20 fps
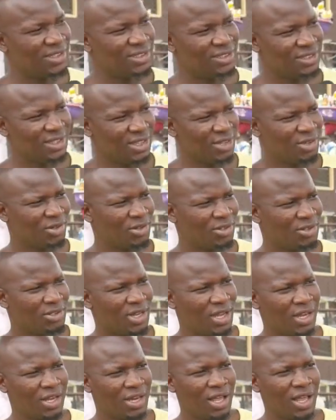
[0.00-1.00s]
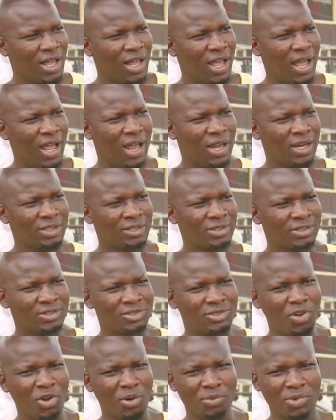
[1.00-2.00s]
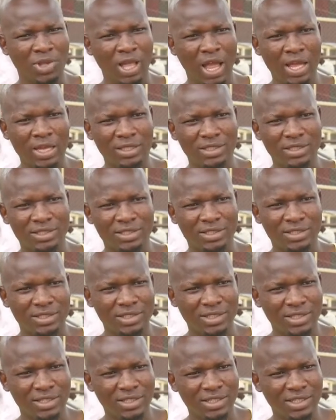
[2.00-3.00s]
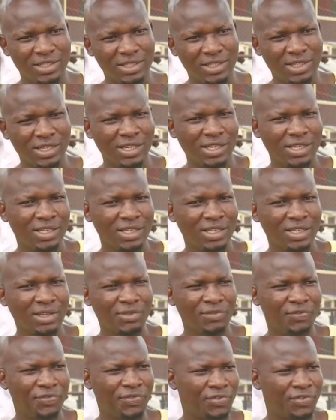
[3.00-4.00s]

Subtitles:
Say, you understand? And sometimes, if